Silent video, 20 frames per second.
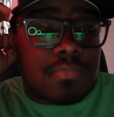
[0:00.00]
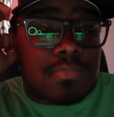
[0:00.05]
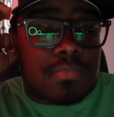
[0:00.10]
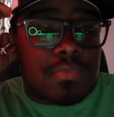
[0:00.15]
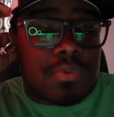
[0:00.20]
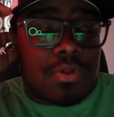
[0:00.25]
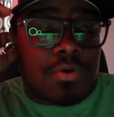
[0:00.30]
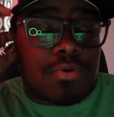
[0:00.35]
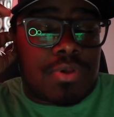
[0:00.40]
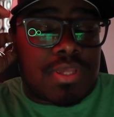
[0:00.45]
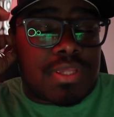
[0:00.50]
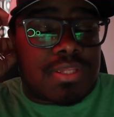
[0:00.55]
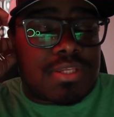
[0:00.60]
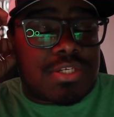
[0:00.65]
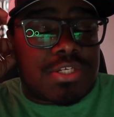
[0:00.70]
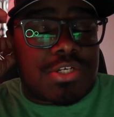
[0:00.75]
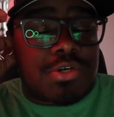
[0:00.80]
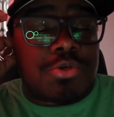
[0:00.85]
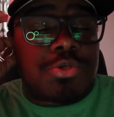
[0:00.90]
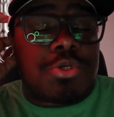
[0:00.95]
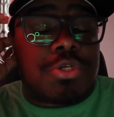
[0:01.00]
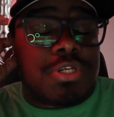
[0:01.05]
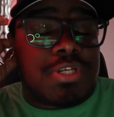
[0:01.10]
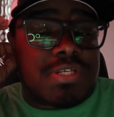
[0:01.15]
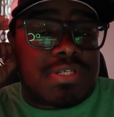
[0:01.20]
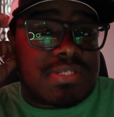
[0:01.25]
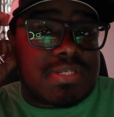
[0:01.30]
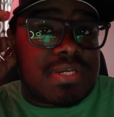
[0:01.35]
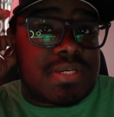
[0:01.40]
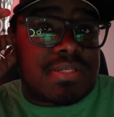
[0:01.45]
you know, children in
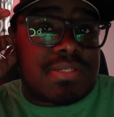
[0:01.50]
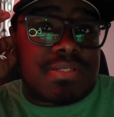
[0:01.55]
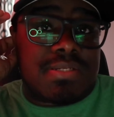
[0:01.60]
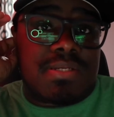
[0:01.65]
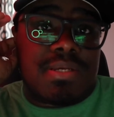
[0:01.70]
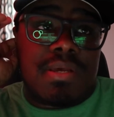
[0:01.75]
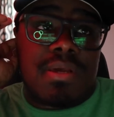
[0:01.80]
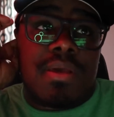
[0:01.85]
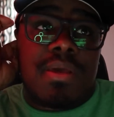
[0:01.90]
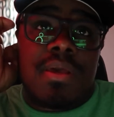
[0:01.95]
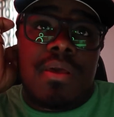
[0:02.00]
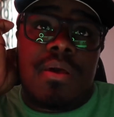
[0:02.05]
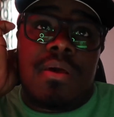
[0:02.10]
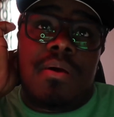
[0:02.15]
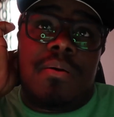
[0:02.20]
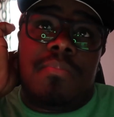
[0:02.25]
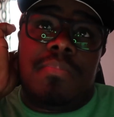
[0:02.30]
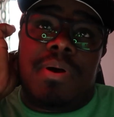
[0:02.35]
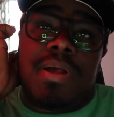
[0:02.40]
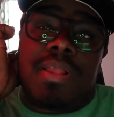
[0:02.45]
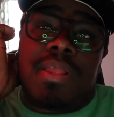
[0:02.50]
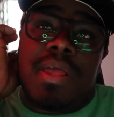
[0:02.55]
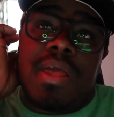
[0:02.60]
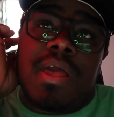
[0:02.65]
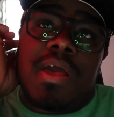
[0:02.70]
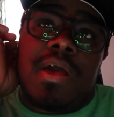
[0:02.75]
a sense. But